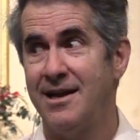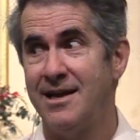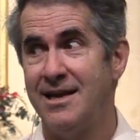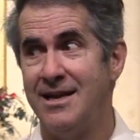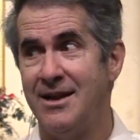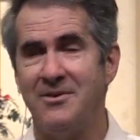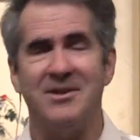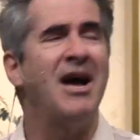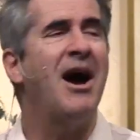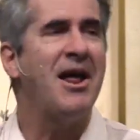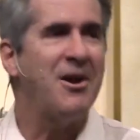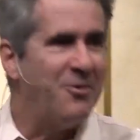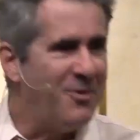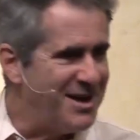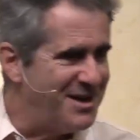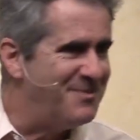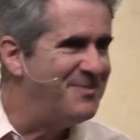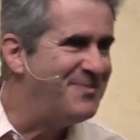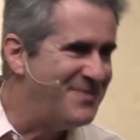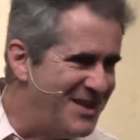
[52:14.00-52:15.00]
Now I don't
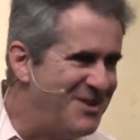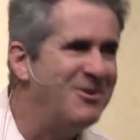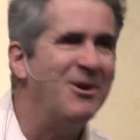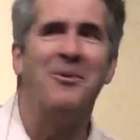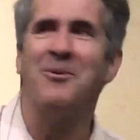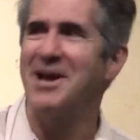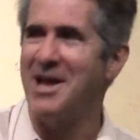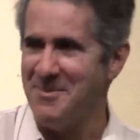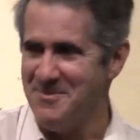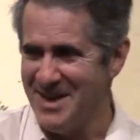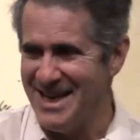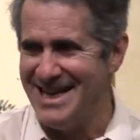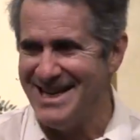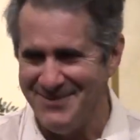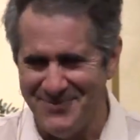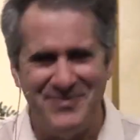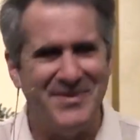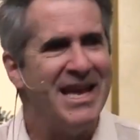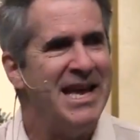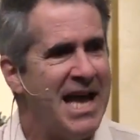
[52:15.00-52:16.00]
want to, you know what I mean.
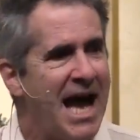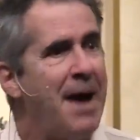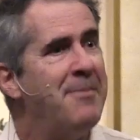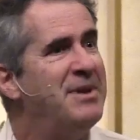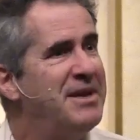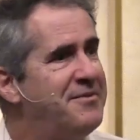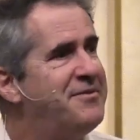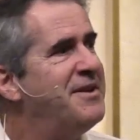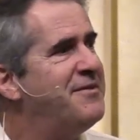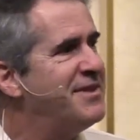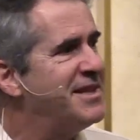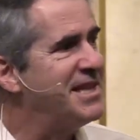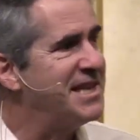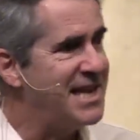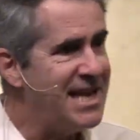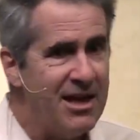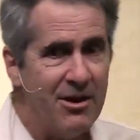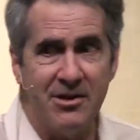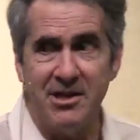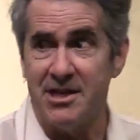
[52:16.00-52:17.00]
If even
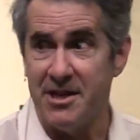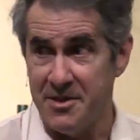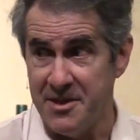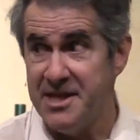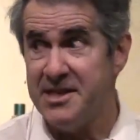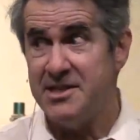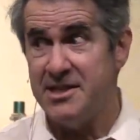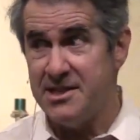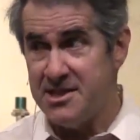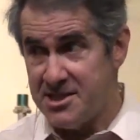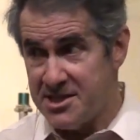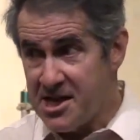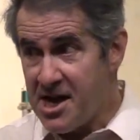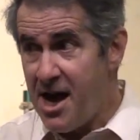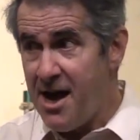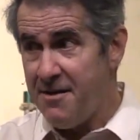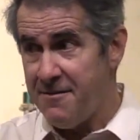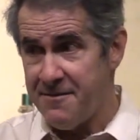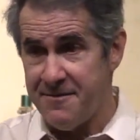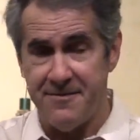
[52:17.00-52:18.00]
Lahiri shuddered, this is
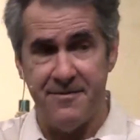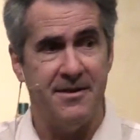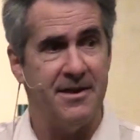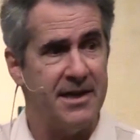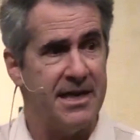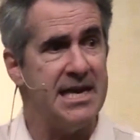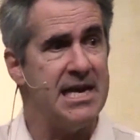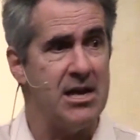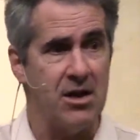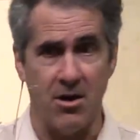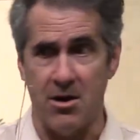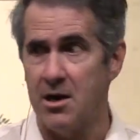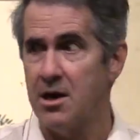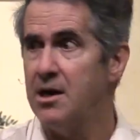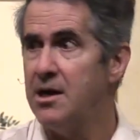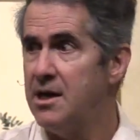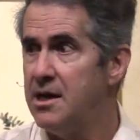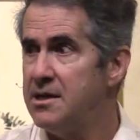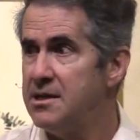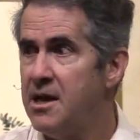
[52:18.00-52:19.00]
tough here.
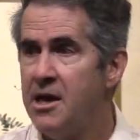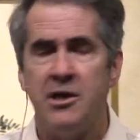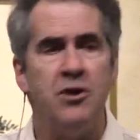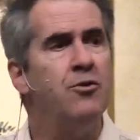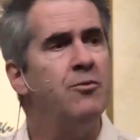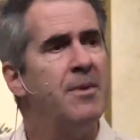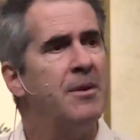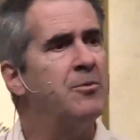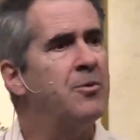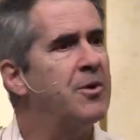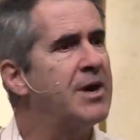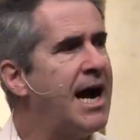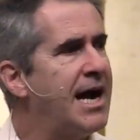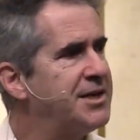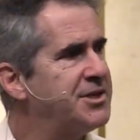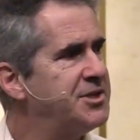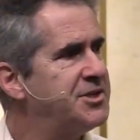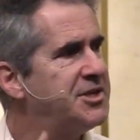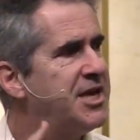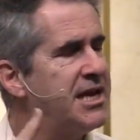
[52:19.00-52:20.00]
You remember what
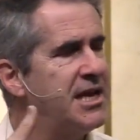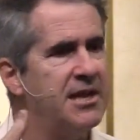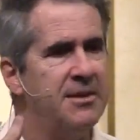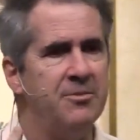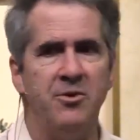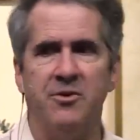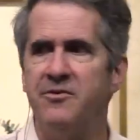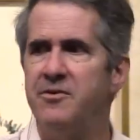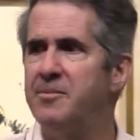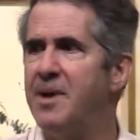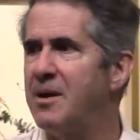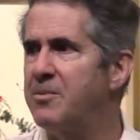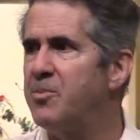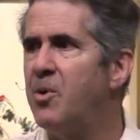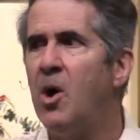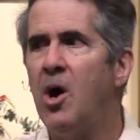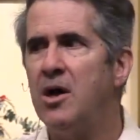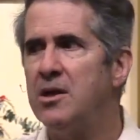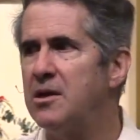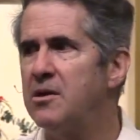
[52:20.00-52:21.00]
Asha said in the movie about
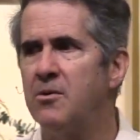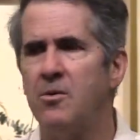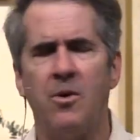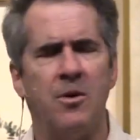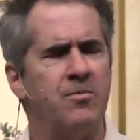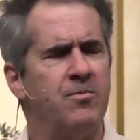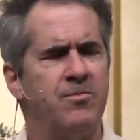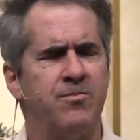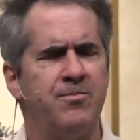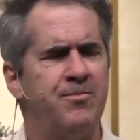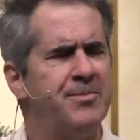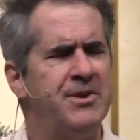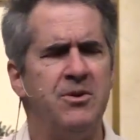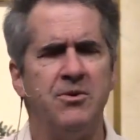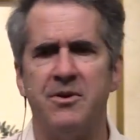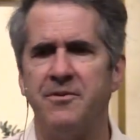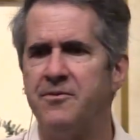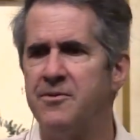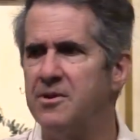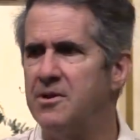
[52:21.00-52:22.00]
Paula, a
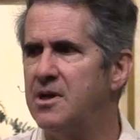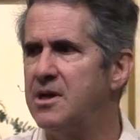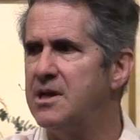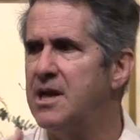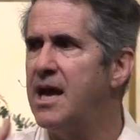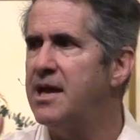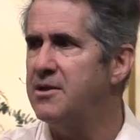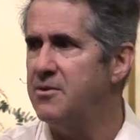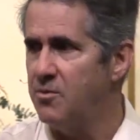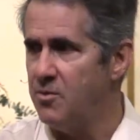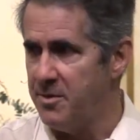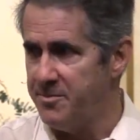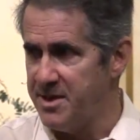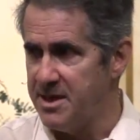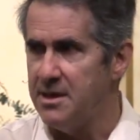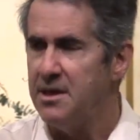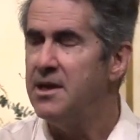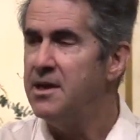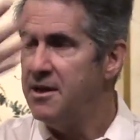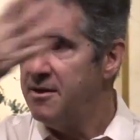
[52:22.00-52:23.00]
beautiful Ananda
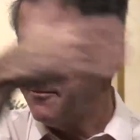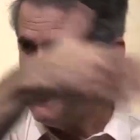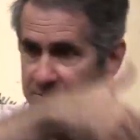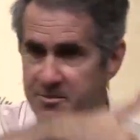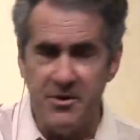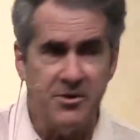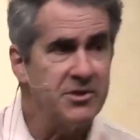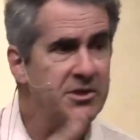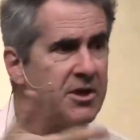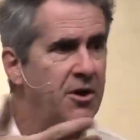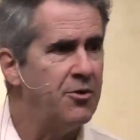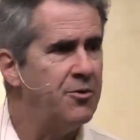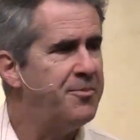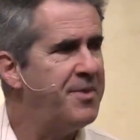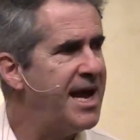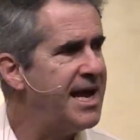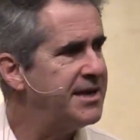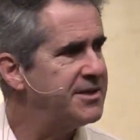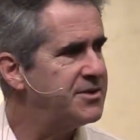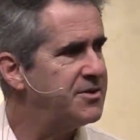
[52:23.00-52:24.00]
woman from years ago who
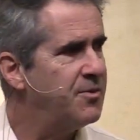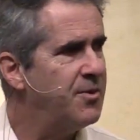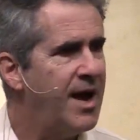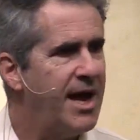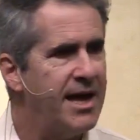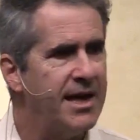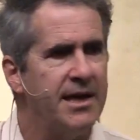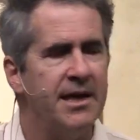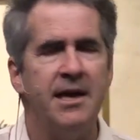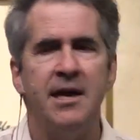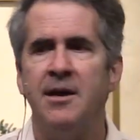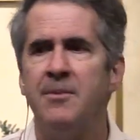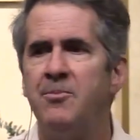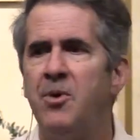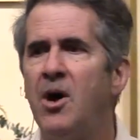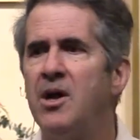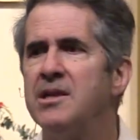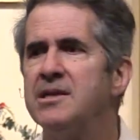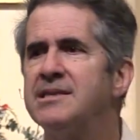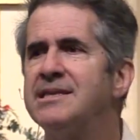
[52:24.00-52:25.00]
passed away.
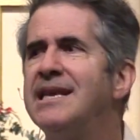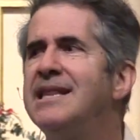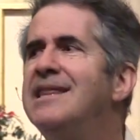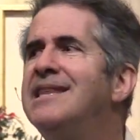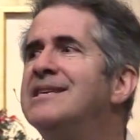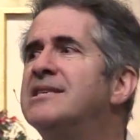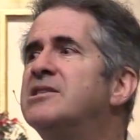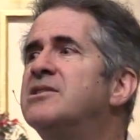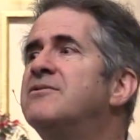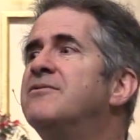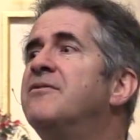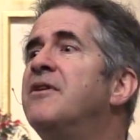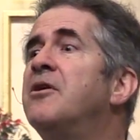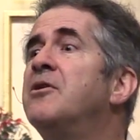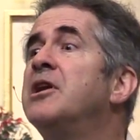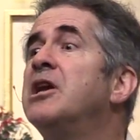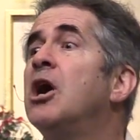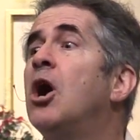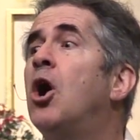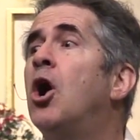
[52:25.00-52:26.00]
Paula said, this is
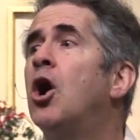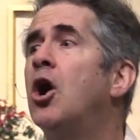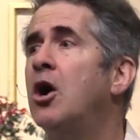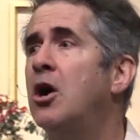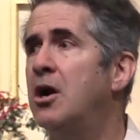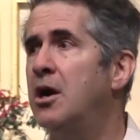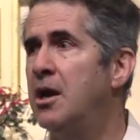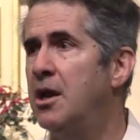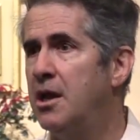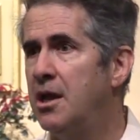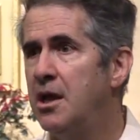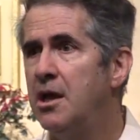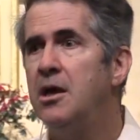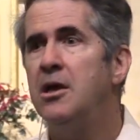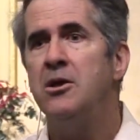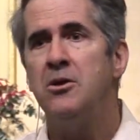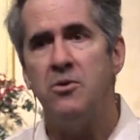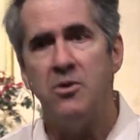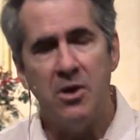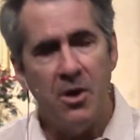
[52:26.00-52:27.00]
very hard.
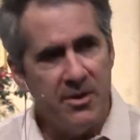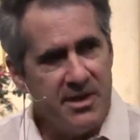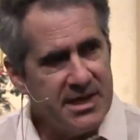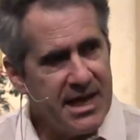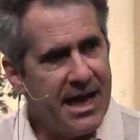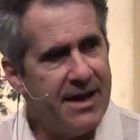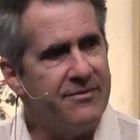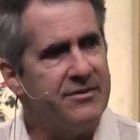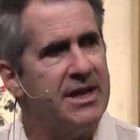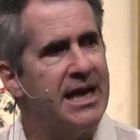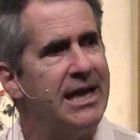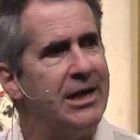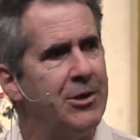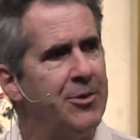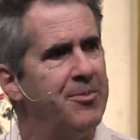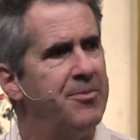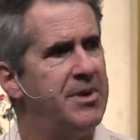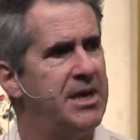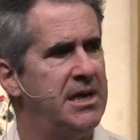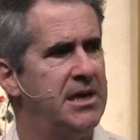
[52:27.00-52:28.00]
You're going to have to
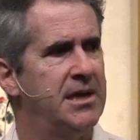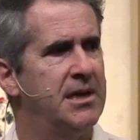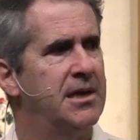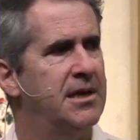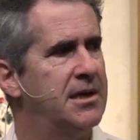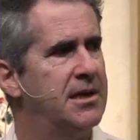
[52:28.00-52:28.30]
help me.